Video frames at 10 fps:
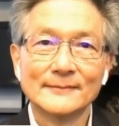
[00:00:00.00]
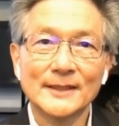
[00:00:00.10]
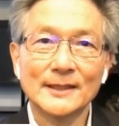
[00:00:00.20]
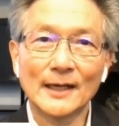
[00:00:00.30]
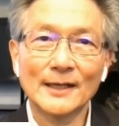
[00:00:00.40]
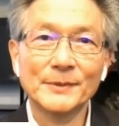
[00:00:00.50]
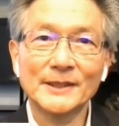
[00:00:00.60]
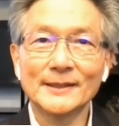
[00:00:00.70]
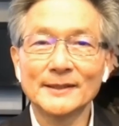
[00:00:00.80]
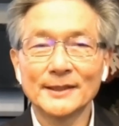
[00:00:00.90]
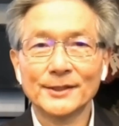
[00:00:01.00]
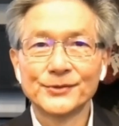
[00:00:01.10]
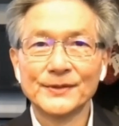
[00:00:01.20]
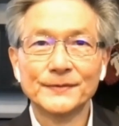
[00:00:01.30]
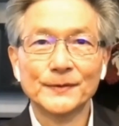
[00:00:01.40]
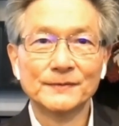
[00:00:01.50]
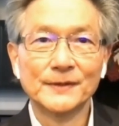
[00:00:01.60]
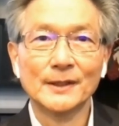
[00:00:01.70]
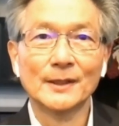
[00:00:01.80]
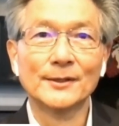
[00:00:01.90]
I've been in the industry for a
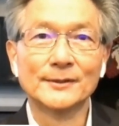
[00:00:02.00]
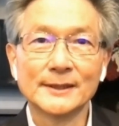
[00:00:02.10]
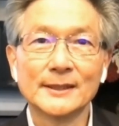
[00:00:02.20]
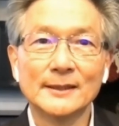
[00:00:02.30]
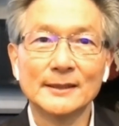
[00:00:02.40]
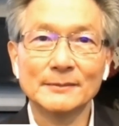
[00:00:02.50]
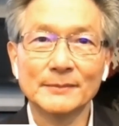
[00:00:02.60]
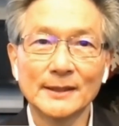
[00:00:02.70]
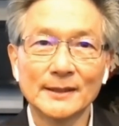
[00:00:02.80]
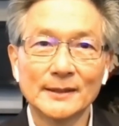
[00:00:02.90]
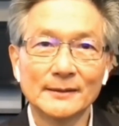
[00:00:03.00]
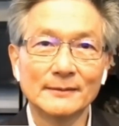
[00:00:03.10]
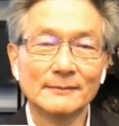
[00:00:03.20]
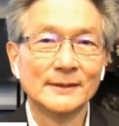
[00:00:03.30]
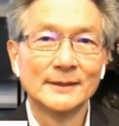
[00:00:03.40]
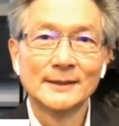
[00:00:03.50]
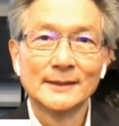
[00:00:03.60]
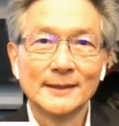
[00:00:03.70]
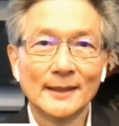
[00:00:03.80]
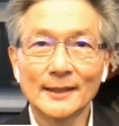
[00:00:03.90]
very long time, and
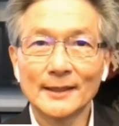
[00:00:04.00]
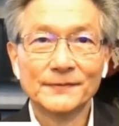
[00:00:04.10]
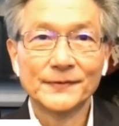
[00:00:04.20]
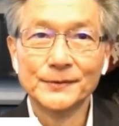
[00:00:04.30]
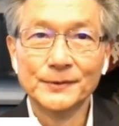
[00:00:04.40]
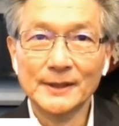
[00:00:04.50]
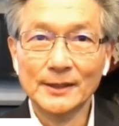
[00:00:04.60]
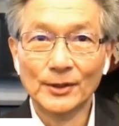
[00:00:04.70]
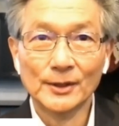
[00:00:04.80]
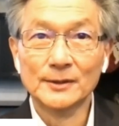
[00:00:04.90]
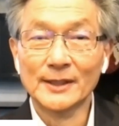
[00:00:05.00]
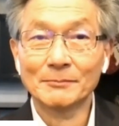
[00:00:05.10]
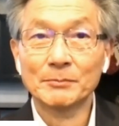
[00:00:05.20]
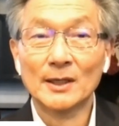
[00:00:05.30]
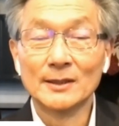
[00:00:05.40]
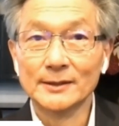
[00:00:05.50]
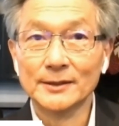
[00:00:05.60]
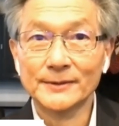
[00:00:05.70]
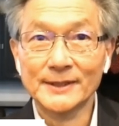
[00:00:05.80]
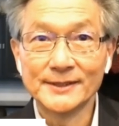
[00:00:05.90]
I lived through the oil
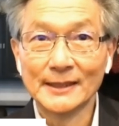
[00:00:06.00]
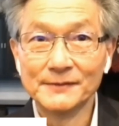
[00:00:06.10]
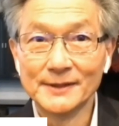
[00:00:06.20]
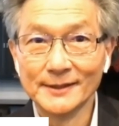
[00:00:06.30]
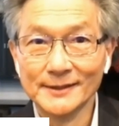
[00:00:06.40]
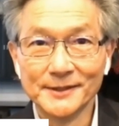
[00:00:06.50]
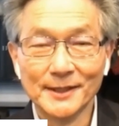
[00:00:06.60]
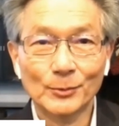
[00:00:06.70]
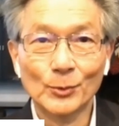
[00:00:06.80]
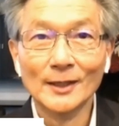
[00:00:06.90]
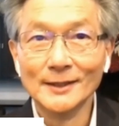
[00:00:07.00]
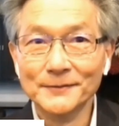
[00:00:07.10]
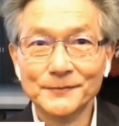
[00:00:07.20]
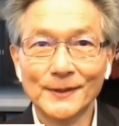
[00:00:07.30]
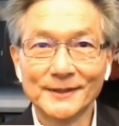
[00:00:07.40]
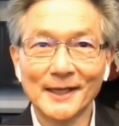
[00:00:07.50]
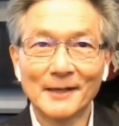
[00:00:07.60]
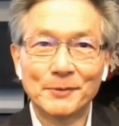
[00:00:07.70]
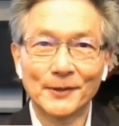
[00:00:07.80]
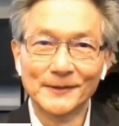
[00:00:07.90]
embargo in the 70s in Hawaii, for
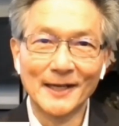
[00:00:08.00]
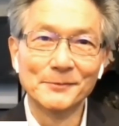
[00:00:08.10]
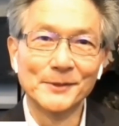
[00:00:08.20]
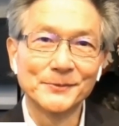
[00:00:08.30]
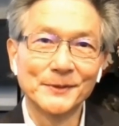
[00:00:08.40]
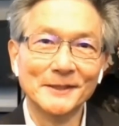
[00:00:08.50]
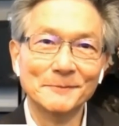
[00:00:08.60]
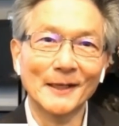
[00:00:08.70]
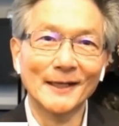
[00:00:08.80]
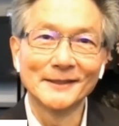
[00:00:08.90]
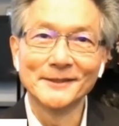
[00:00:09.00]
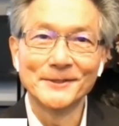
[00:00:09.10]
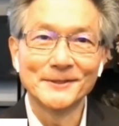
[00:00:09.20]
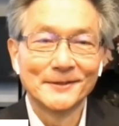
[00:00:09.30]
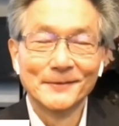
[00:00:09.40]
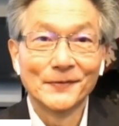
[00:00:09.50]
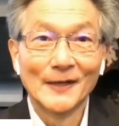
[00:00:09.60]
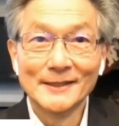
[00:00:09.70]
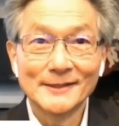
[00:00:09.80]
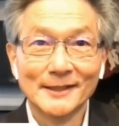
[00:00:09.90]
example. That was really bad because the
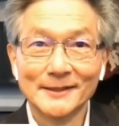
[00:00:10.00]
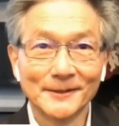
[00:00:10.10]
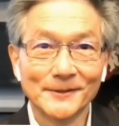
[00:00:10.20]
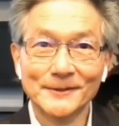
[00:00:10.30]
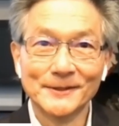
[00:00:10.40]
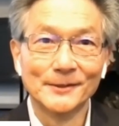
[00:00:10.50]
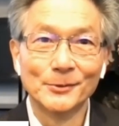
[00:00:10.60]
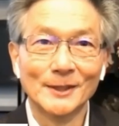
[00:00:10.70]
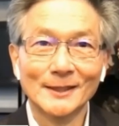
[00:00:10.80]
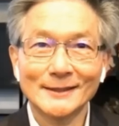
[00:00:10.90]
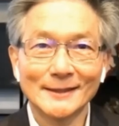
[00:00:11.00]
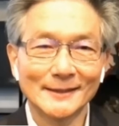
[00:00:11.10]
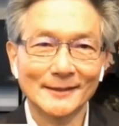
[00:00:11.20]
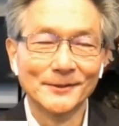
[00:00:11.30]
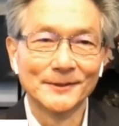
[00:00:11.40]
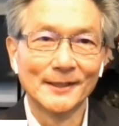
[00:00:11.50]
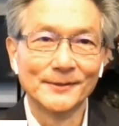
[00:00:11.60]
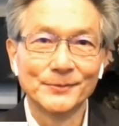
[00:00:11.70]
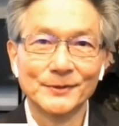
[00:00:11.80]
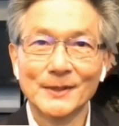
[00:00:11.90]
flights cannot go into Hawaii, and
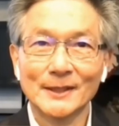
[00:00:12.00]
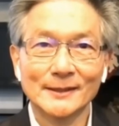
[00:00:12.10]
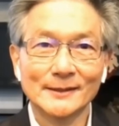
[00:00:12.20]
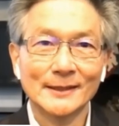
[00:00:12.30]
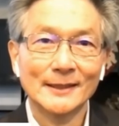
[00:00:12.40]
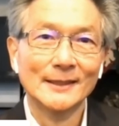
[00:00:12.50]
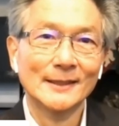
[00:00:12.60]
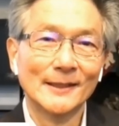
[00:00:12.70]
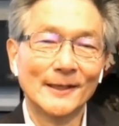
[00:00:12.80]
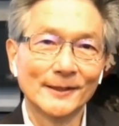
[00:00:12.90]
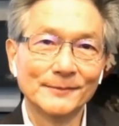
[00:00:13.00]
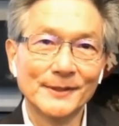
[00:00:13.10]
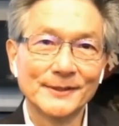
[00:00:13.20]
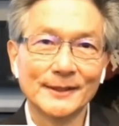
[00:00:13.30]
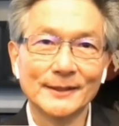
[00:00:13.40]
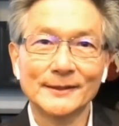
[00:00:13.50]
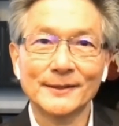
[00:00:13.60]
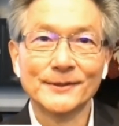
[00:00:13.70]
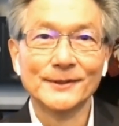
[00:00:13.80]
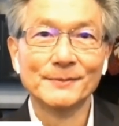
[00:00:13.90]
hotels were running occupancy in the
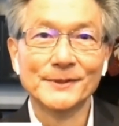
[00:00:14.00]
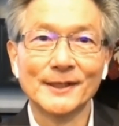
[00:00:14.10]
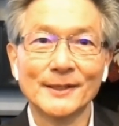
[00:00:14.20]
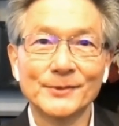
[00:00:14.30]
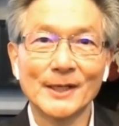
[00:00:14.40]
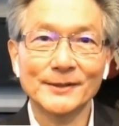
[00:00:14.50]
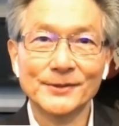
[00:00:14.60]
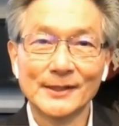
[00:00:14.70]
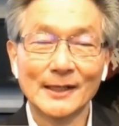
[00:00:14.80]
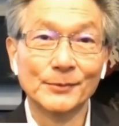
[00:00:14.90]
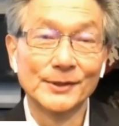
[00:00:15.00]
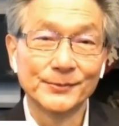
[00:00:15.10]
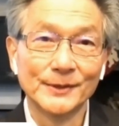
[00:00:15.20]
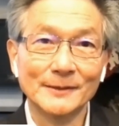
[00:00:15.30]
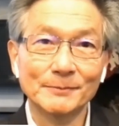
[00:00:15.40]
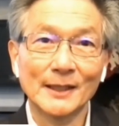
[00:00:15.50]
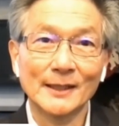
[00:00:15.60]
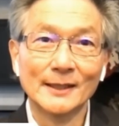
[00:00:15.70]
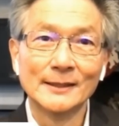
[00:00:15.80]
30% range. That was really bad.